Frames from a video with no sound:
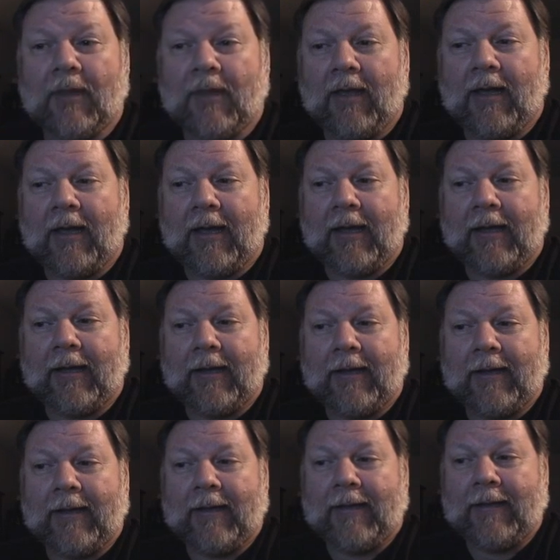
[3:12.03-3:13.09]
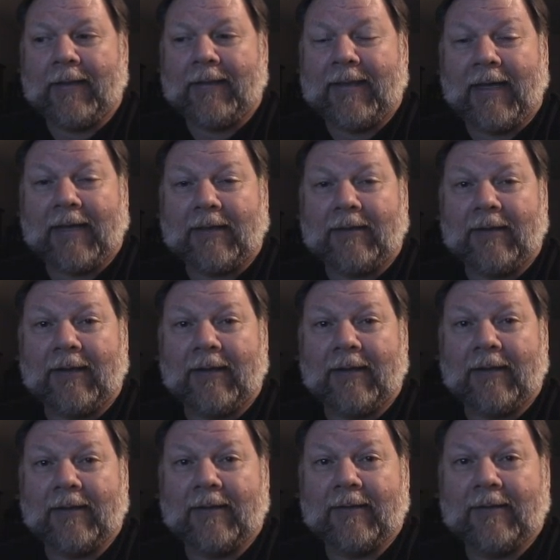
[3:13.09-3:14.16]

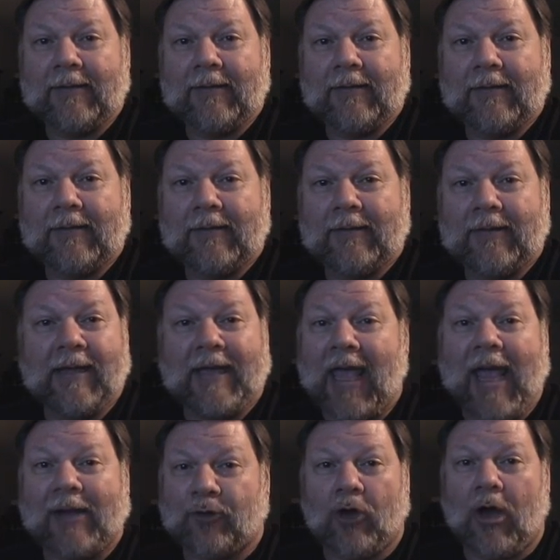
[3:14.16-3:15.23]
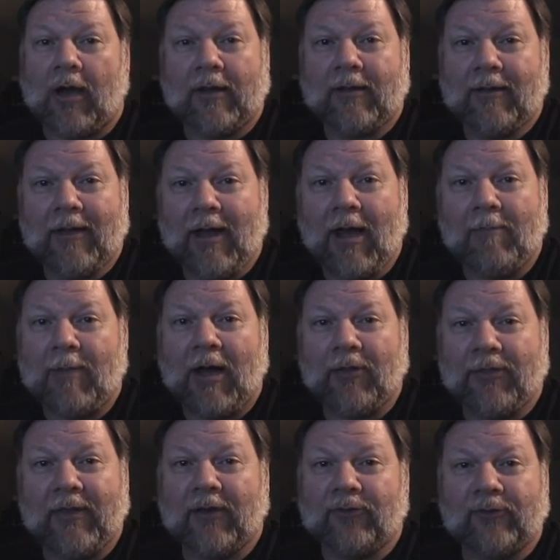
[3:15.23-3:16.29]
that they can't talk
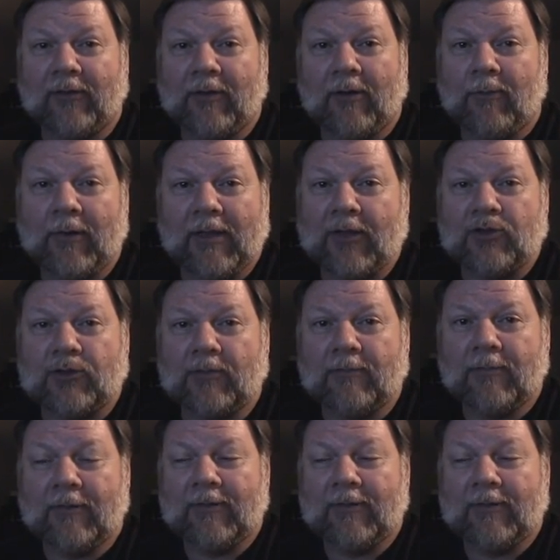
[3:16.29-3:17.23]
about things in their religion.